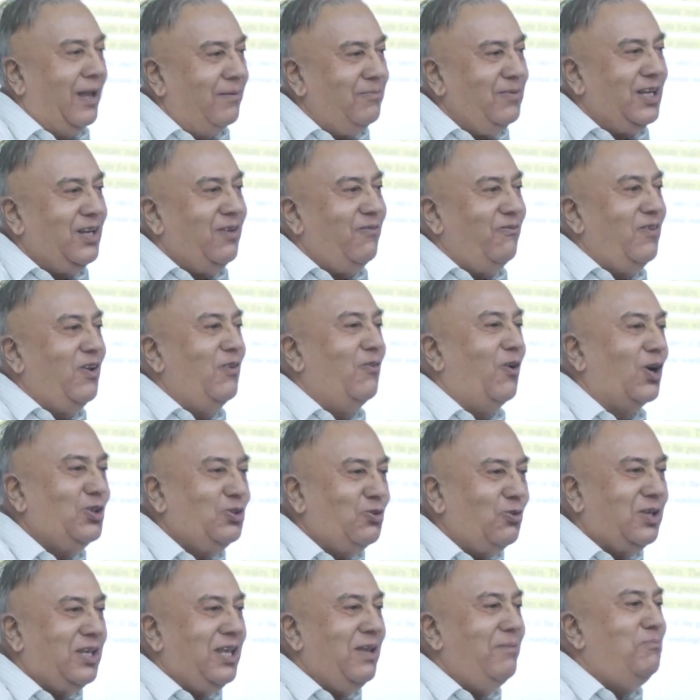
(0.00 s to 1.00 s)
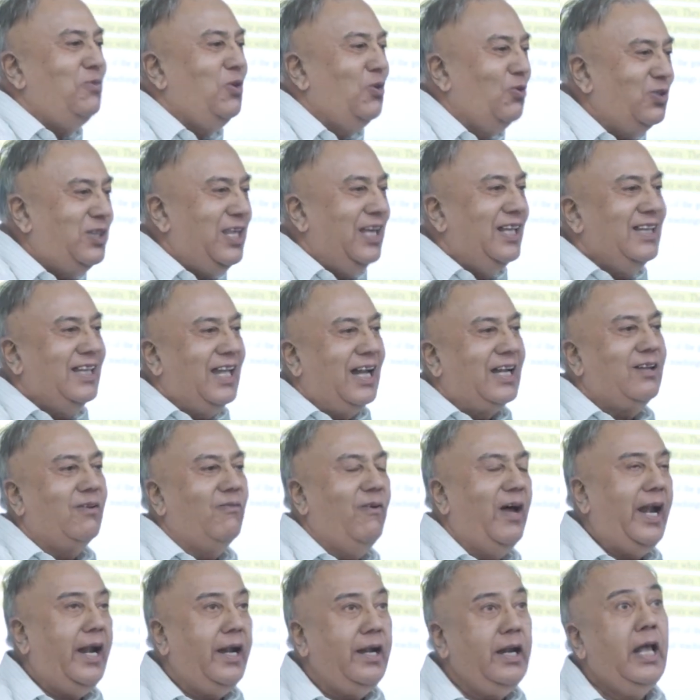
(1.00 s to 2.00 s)
I mean, if we want to keep using that
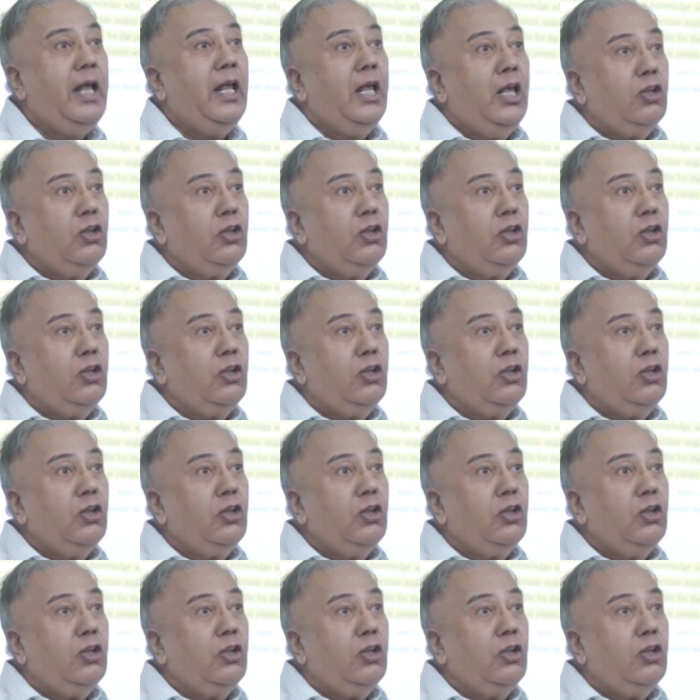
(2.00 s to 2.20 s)
word.